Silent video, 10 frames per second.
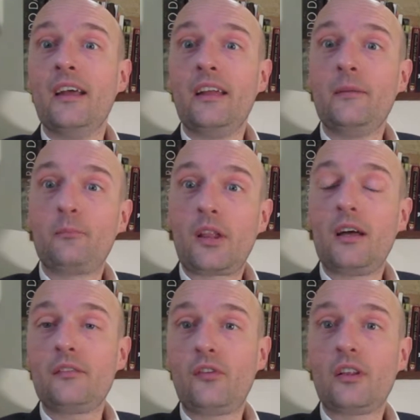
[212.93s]

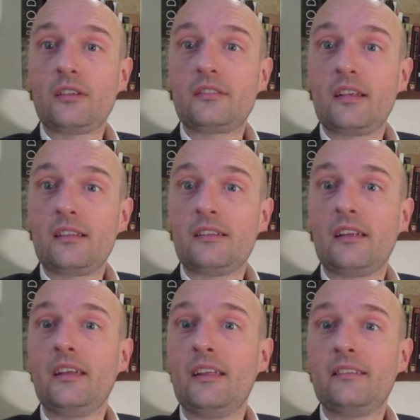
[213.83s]
Implied
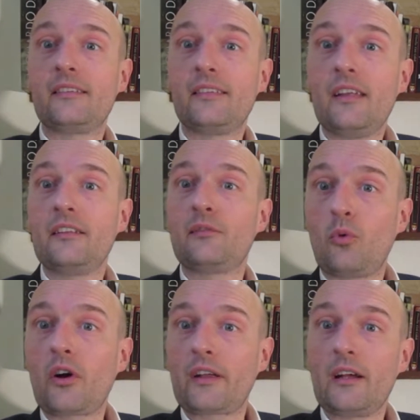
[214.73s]
volatility instead is
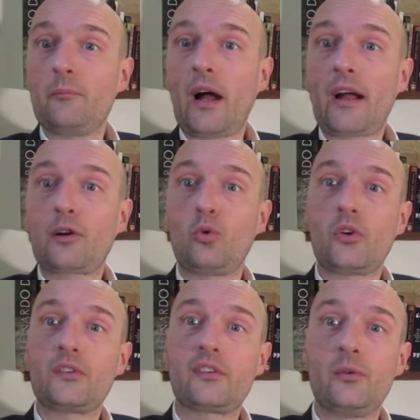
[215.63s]
working
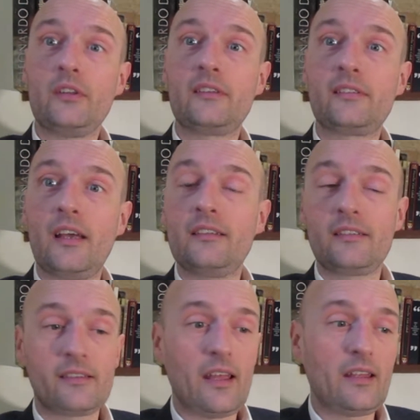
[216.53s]
backwards. So instead of
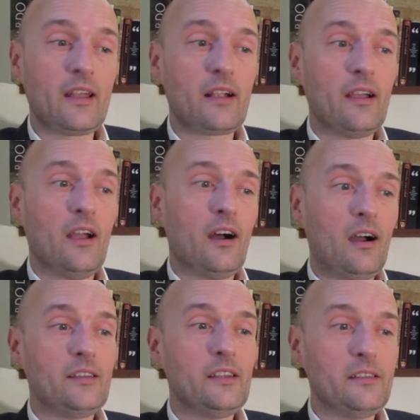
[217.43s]
saying,
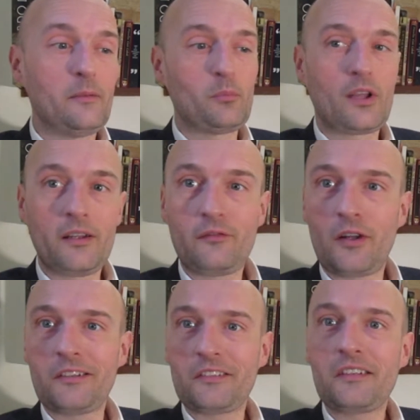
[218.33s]
I need implied
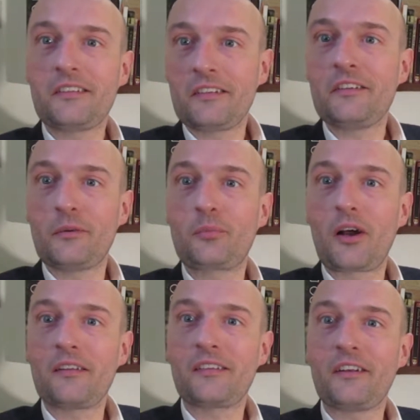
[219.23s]
volatility to
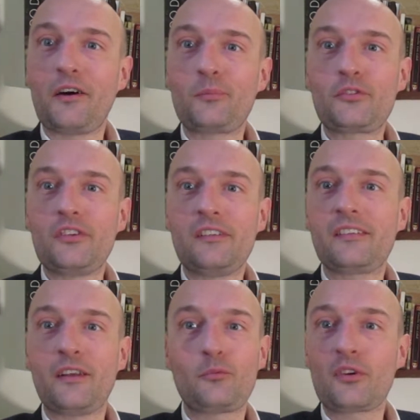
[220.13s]
price an option,
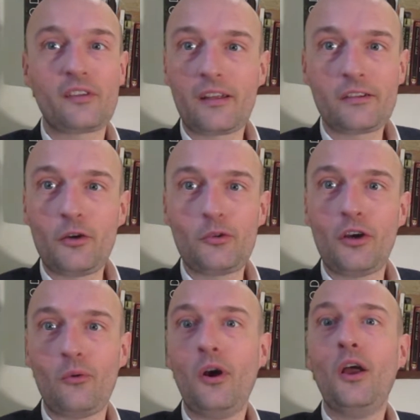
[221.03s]
instead we're saying, no,
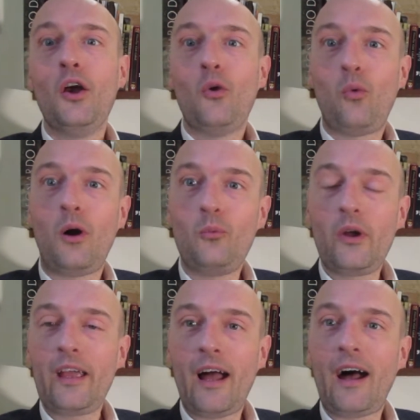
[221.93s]
no. What
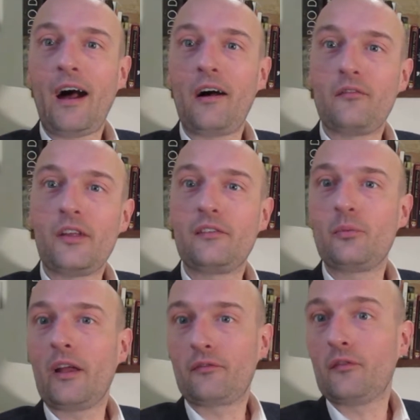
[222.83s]
we have is
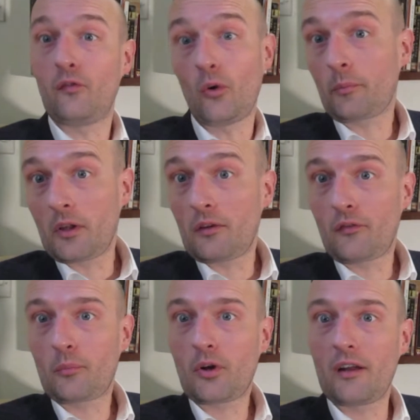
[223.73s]
we have the formula
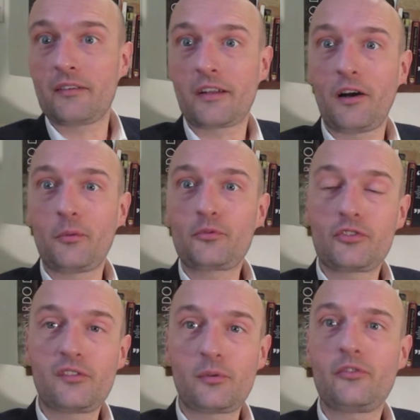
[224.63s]
for pricing
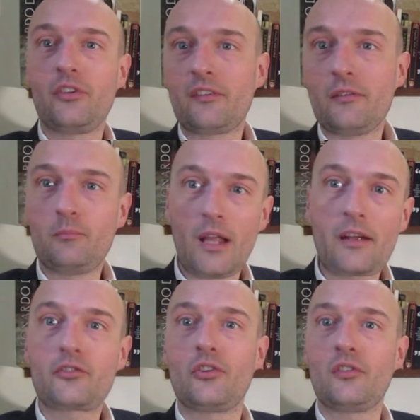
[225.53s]
options, which is a
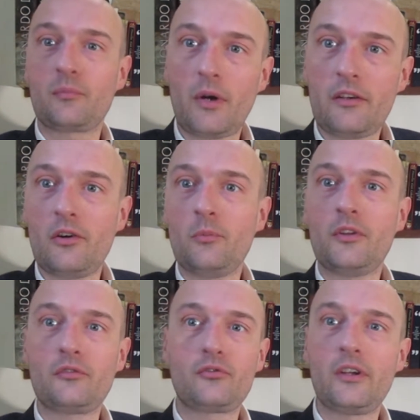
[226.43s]
Black-Scholes
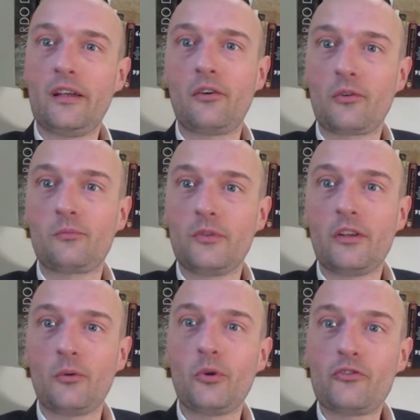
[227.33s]
binomial tree or, you
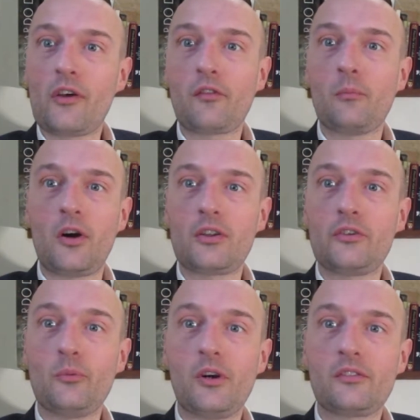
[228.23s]
know, whichever model
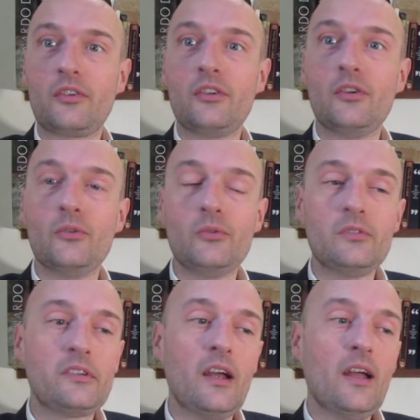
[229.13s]
you want to
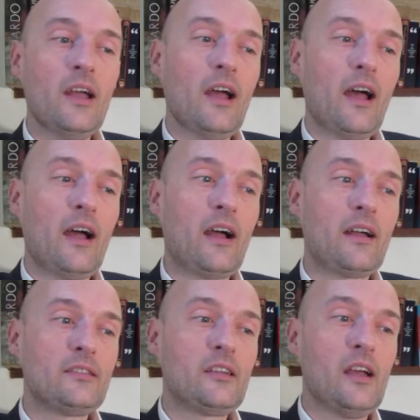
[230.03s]
use.
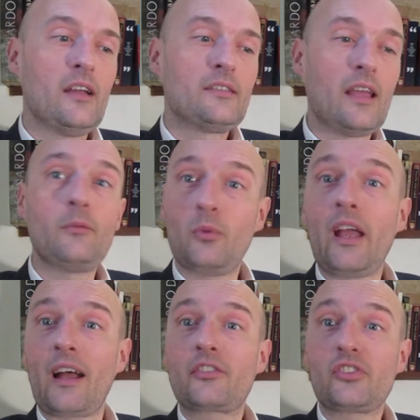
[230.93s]
And then we
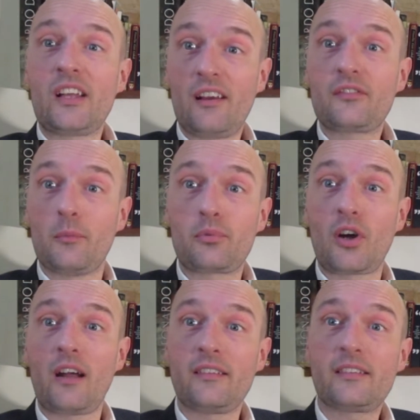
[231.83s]
actually have the
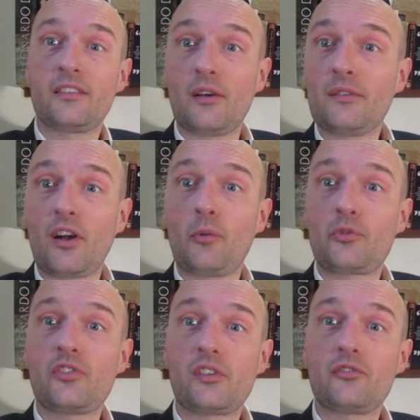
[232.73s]
price that those
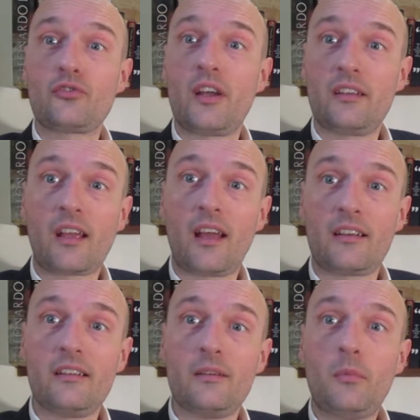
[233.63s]
options are trading at
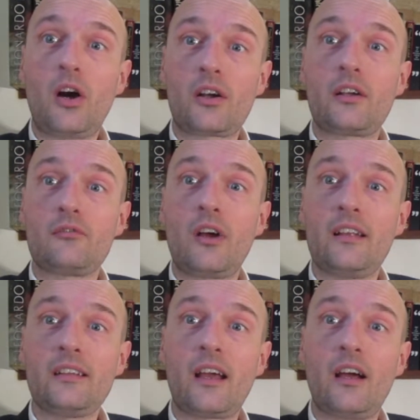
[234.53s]
in the market
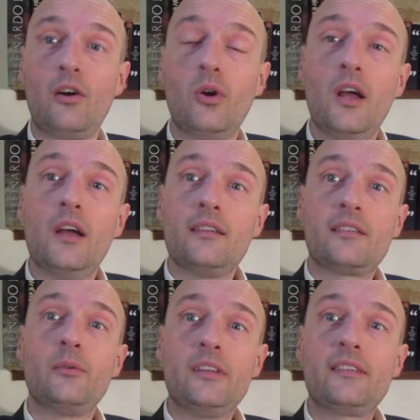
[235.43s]
right now.
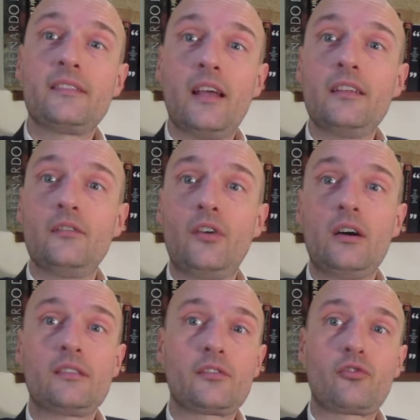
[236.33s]
So instead of
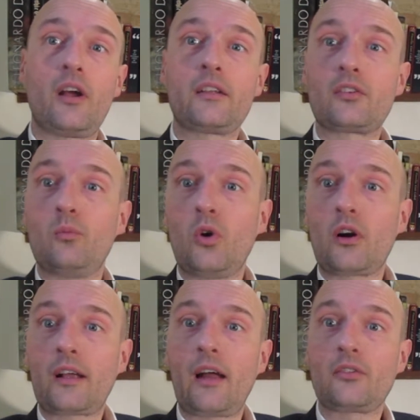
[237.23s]
us trying to
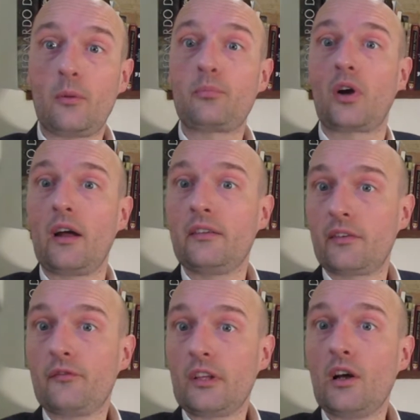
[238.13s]
work out the price
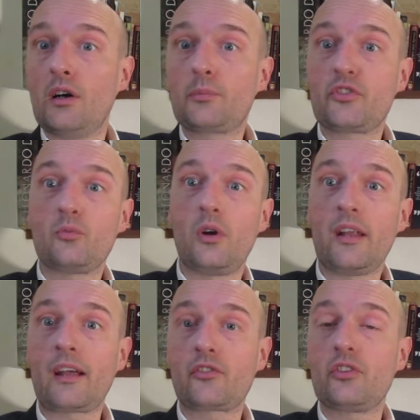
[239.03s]
of the option when
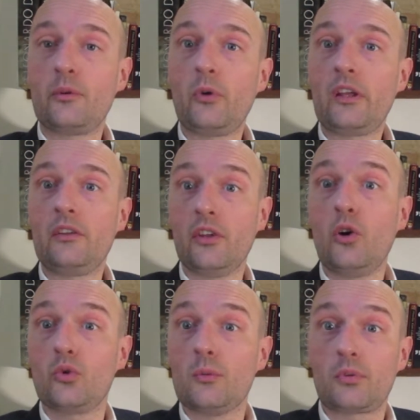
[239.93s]
actually we
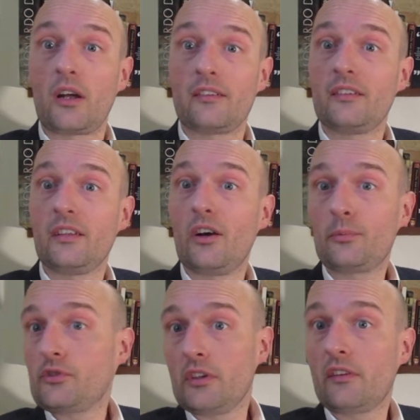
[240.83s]
know the price of the
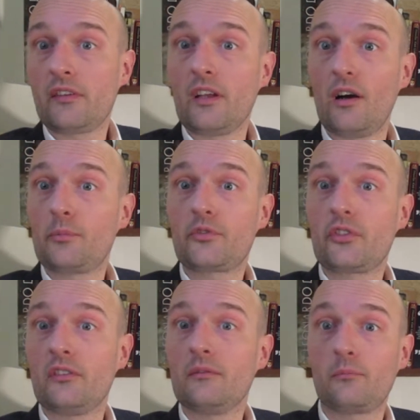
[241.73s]
option, it's the
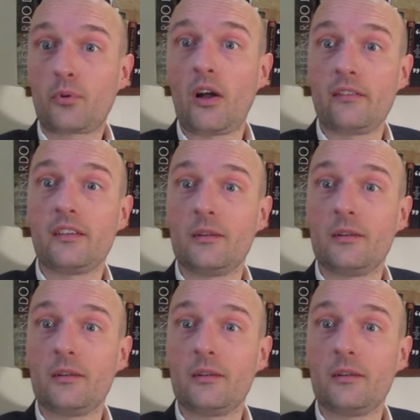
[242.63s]
option price in the